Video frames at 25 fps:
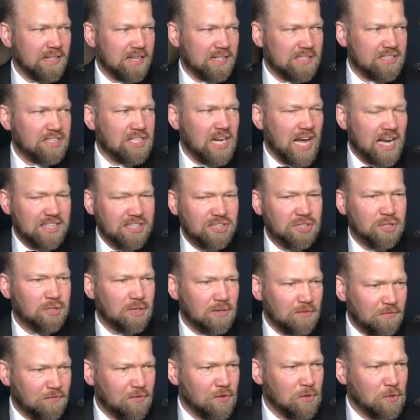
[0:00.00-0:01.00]
it's nice to
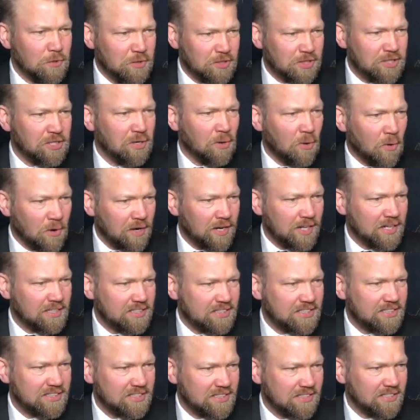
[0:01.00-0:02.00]
confuse the
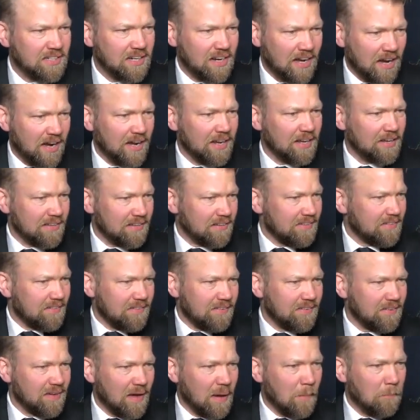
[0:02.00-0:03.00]
audience like
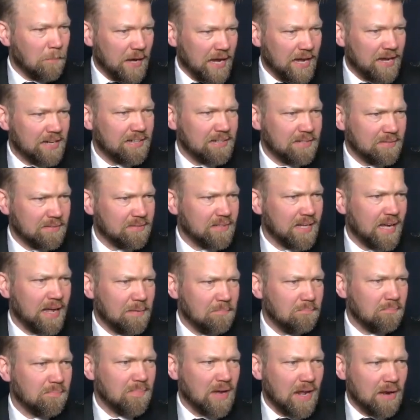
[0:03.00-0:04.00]
a bit and,
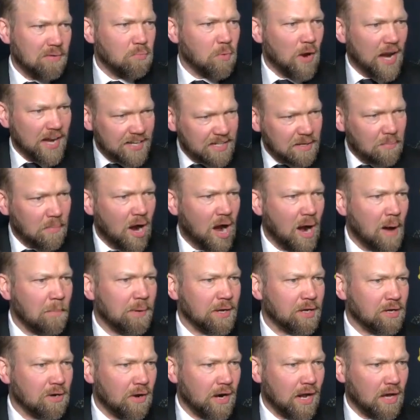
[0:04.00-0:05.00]
and, and wake them up
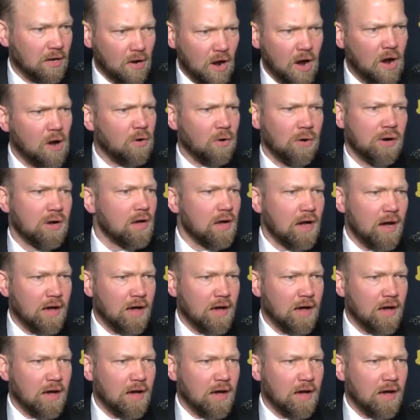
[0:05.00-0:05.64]
and go like, oh,